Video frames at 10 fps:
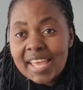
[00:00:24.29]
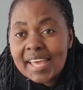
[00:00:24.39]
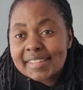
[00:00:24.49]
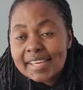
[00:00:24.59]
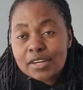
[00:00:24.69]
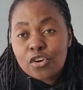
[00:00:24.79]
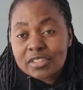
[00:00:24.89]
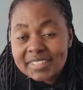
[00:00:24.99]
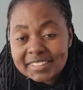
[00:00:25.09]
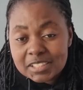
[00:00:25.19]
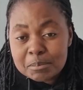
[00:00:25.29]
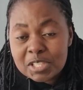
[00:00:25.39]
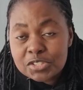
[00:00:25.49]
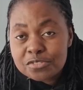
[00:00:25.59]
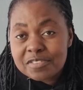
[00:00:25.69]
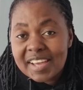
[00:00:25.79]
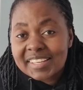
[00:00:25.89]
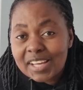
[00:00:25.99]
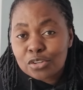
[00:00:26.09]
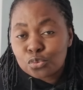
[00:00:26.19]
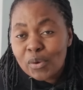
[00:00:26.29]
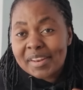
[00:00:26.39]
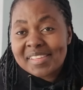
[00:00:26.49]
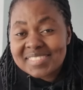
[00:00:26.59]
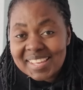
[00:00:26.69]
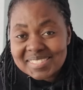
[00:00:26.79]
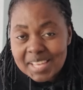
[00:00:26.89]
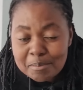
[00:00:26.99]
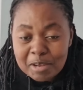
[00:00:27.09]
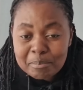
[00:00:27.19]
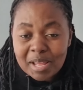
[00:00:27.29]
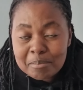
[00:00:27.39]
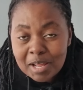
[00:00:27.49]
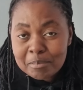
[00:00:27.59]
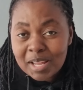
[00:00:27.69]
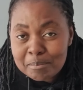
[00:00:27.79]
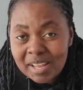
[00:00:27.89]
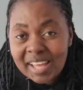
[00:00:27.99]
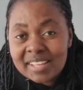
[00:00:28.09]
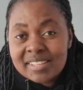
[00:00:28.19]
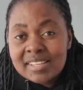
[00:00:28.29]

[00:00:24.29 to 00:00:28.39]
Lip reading: and they are contacting me to find out when is the exam and blah, blah, blah, blah.